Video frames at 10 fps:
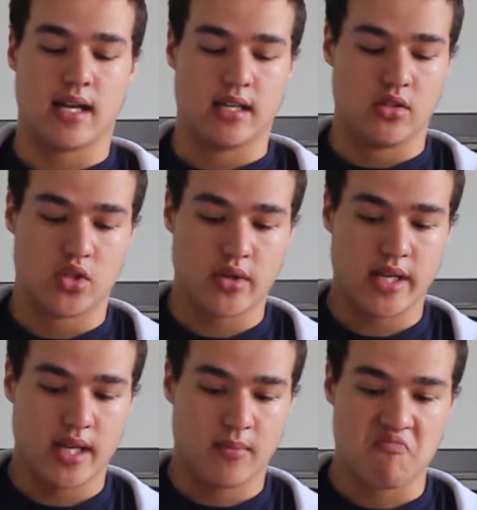
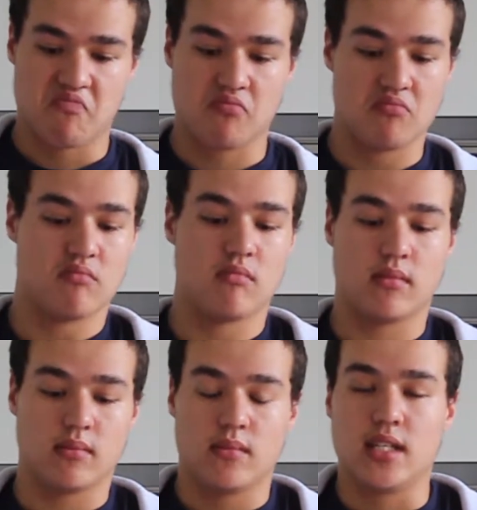enjoy
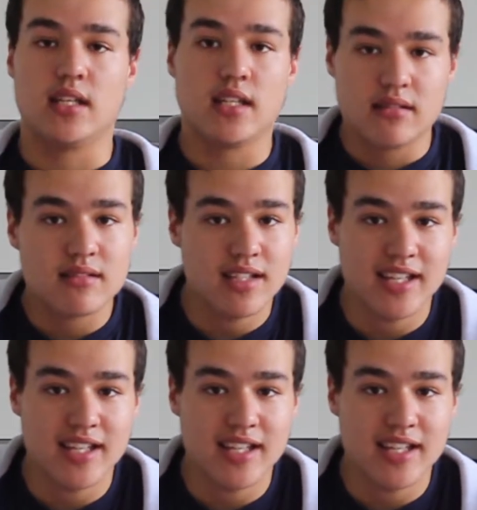eating,